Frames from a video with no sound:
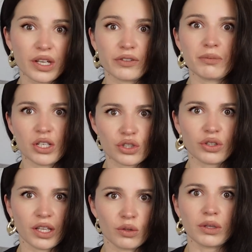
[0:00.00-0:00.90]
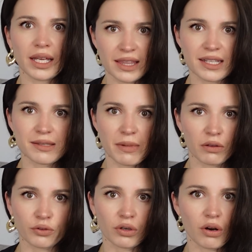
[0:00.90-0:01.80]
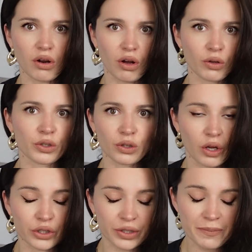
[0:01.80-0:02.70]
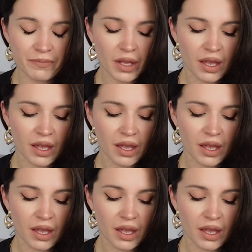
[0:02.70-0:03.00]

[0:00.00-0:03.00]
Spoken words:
just have to make sure that you like that smell for all your laundry.